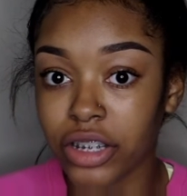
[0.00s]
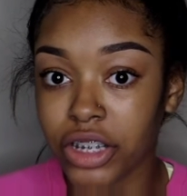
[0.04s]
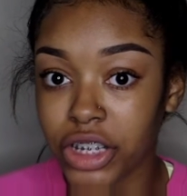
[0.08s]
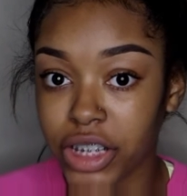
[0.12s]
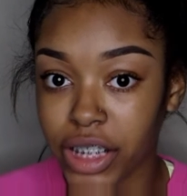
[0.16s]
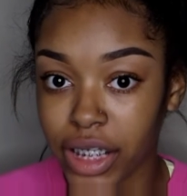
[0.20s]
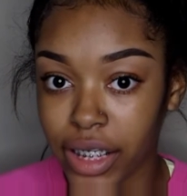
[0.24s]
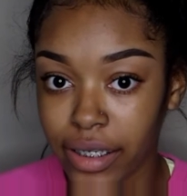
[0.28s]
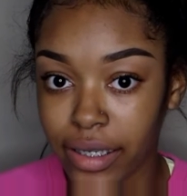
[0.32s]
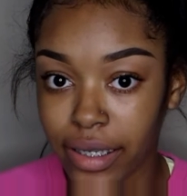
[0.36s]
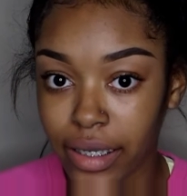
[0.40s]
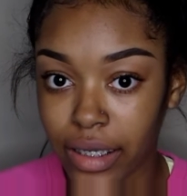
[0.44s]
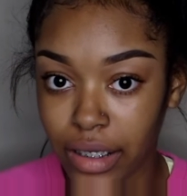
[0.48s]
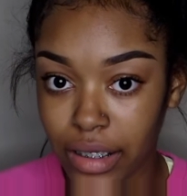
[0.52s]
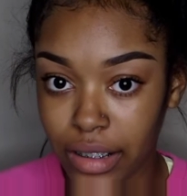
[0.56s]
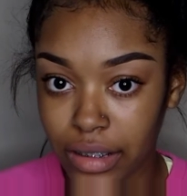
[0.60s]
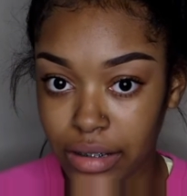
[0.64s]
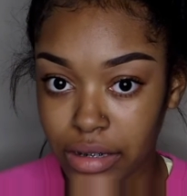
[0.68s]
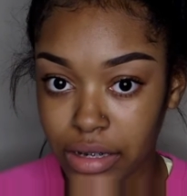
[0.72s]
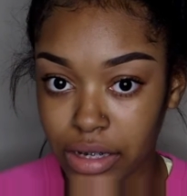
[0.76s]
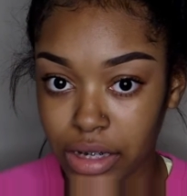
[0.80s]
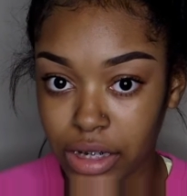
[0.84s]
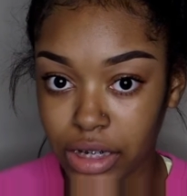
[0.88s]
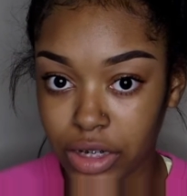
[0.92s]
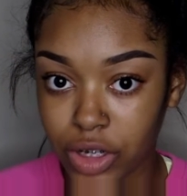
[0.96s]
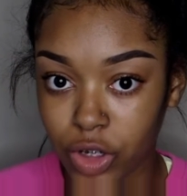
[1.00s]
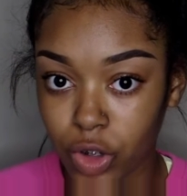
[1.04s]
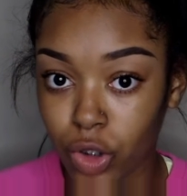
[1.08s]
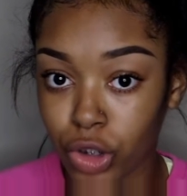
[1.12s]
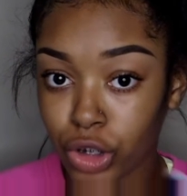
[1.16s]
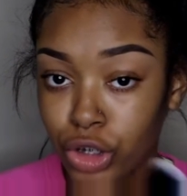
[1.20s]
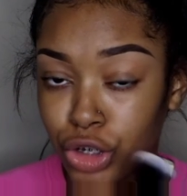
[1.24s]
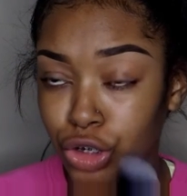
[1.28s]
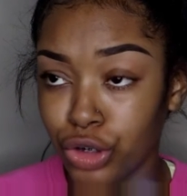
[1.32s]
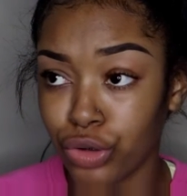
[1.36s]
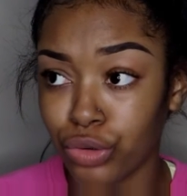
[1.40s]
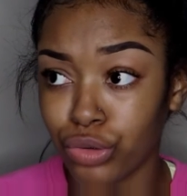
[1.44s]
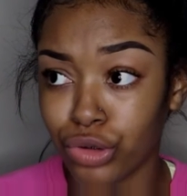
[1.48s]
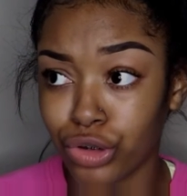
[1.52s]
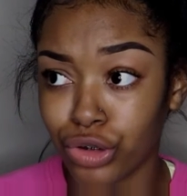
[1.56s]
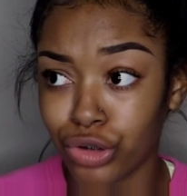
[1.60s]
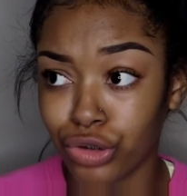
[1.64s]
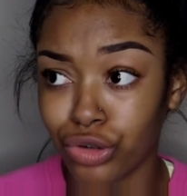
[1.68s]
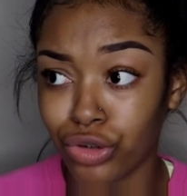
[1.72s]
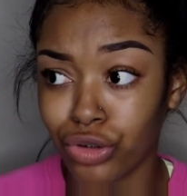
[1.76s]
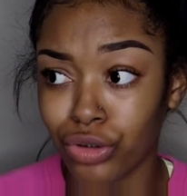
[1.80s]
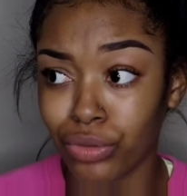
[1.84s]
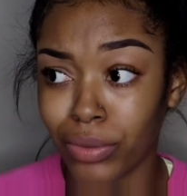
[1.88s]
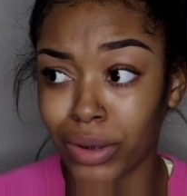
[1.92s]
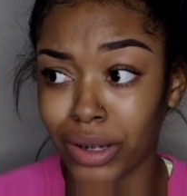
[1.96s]
J has it on
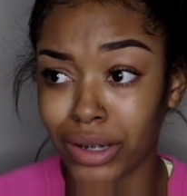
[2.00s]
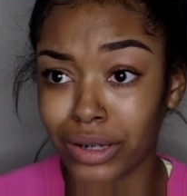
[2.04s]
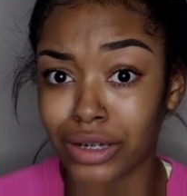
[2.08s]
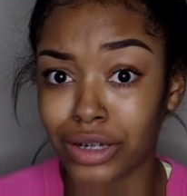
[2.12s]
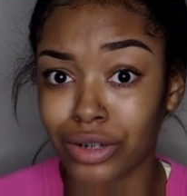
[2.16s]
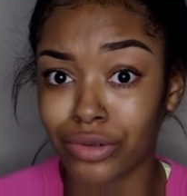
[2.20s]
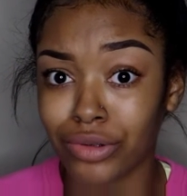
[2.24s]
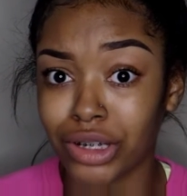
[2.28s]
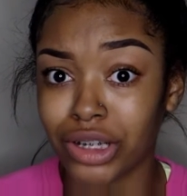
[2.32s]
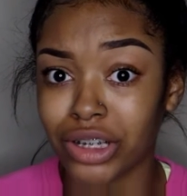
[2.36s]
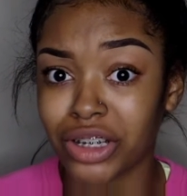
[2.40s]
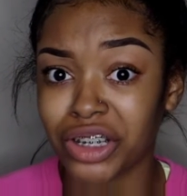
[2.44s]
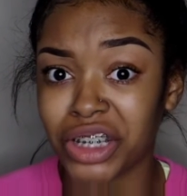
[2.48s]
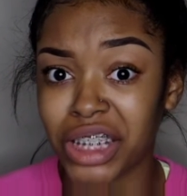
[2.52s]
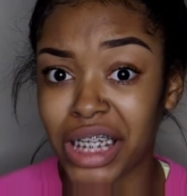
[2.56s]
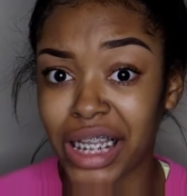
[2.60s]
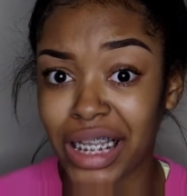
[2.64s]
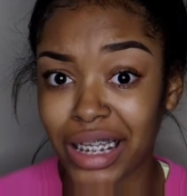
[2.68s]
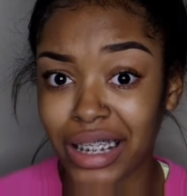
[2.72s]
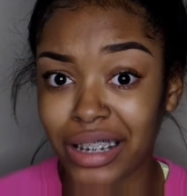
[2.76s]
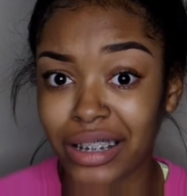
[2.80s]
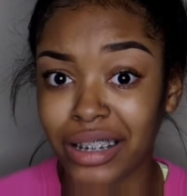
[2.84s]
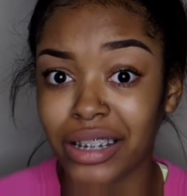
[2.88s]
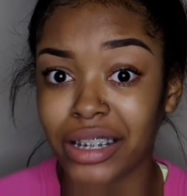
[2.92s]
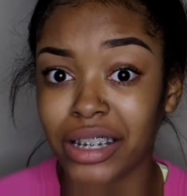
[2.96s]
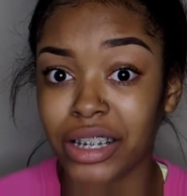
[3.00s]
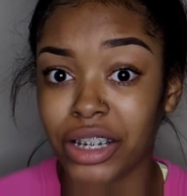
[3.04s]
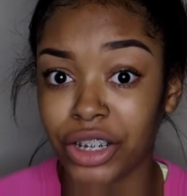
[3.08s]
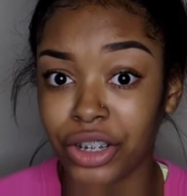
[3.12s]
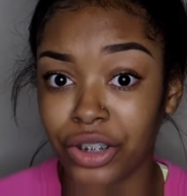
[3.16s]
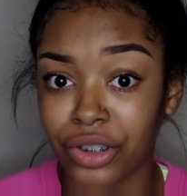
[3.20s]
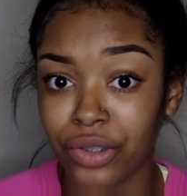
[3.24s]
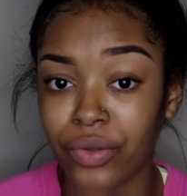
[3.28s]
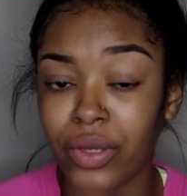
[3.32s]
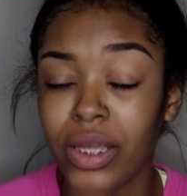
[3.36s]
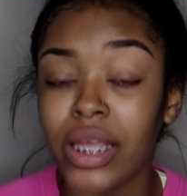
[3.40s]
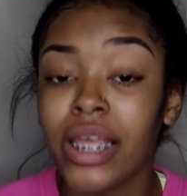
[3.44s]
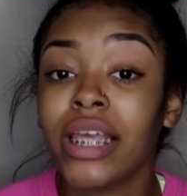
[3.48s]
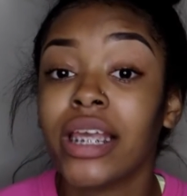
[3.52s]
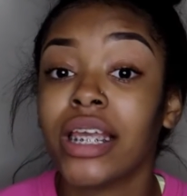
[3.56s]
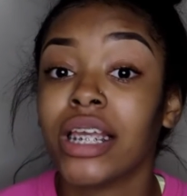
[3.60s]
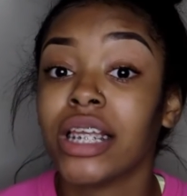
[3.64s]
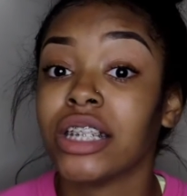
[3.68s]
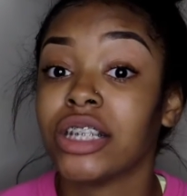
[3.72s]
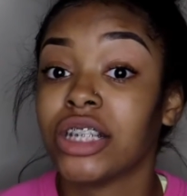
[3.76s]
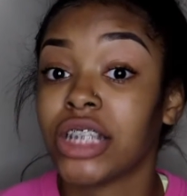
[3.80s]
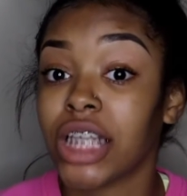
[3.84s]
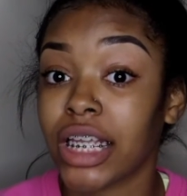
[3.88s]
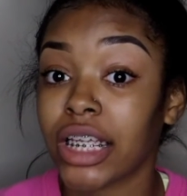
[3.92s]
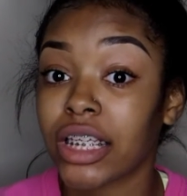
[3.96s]
YouTube, and so does Jacqueline Hill. And
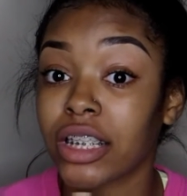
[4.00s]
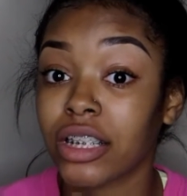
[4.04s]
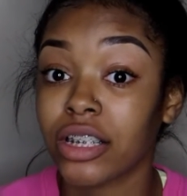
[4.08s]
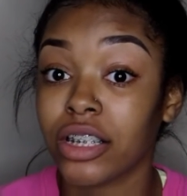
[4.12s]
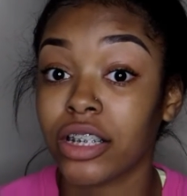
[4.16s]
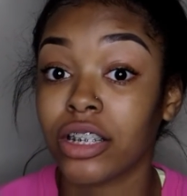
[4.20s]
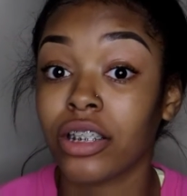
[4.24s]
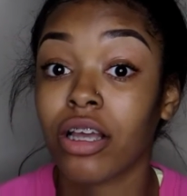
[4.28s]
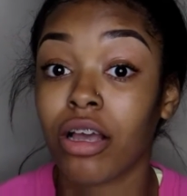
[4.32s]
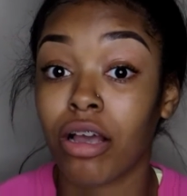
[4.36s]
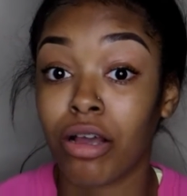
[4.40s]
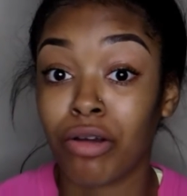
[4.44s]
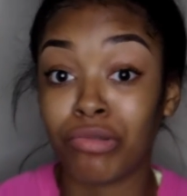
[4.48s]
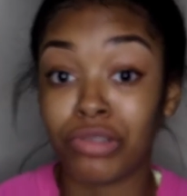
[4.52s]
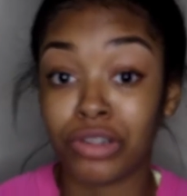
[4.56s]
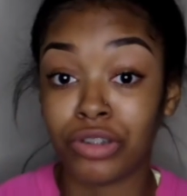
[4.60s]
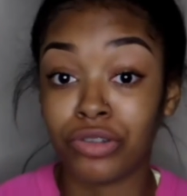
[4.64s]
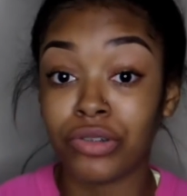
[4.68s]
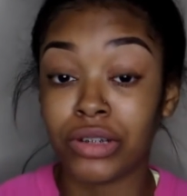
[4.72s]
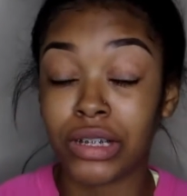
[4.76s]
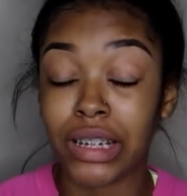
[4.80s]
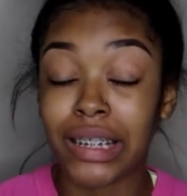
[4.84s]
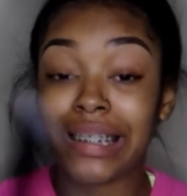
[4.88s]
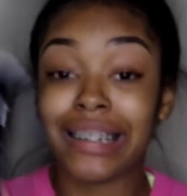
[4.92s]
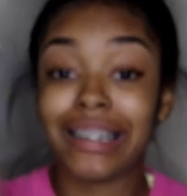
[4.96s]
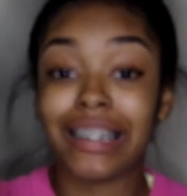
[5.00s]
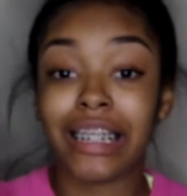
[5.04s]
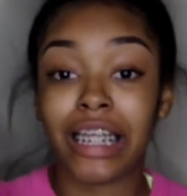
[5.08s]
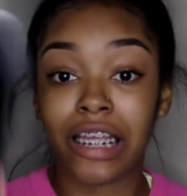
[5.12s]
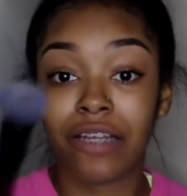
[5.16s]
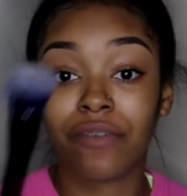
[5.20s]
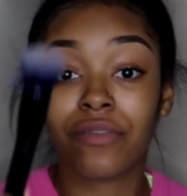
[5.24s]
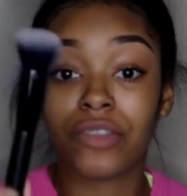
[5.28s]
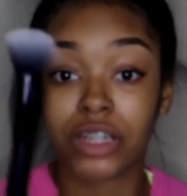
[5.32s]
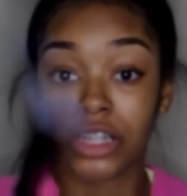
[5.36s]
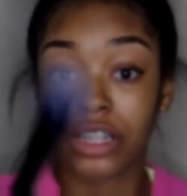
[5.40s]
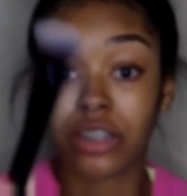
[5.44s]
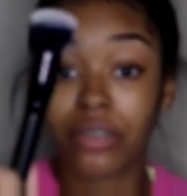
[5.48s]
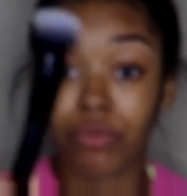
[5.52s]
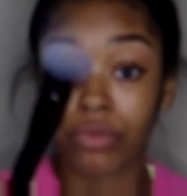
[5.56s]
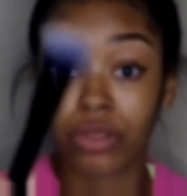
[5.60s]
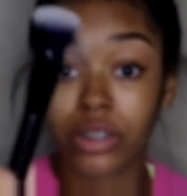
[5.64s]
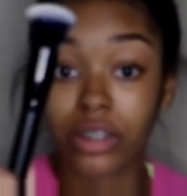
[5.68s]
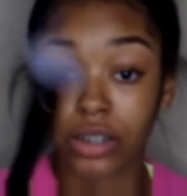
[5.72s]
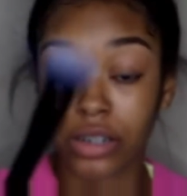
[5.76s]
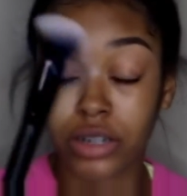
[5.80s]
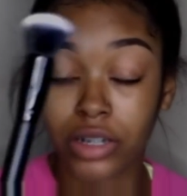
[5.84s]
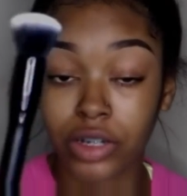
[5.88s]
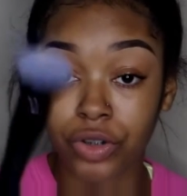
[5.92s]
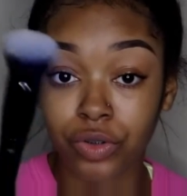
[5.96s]
Jacqueline Hill always uses that in every single one of
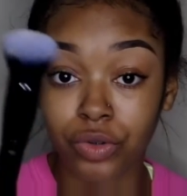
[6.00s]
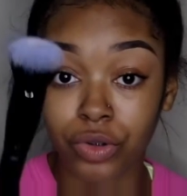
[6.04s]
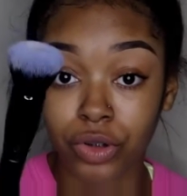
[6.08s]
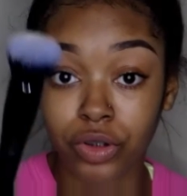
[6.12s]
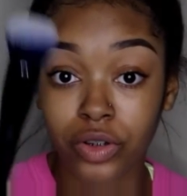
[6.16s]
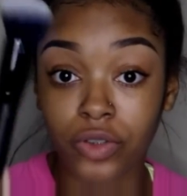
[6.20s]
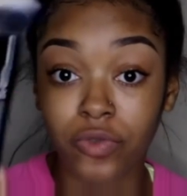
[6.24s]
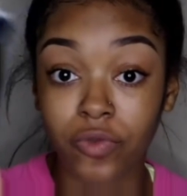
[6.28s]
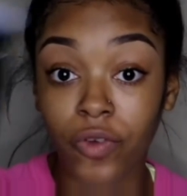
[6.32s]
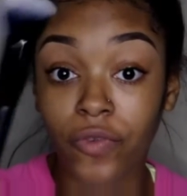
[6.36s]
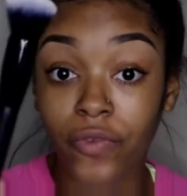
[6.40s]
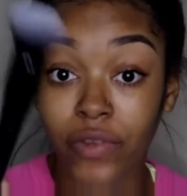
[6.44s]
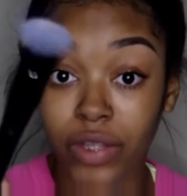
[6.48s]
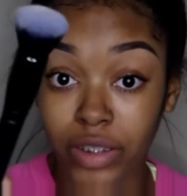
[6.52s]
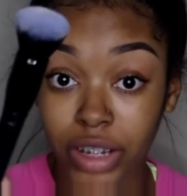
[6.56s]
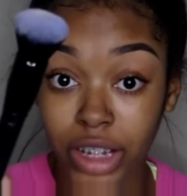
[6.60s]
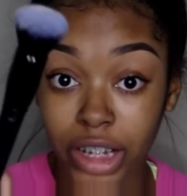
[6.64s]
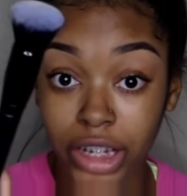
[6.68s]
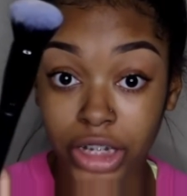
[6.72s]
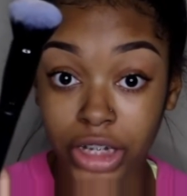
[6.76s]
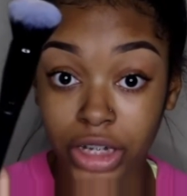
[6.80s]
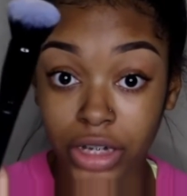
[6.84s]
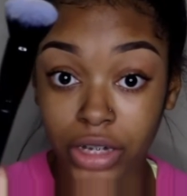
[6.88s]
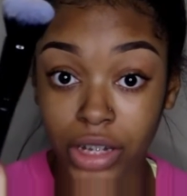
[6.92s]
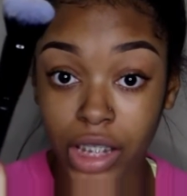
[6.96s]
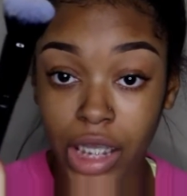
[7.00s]
her tutorials for foundation.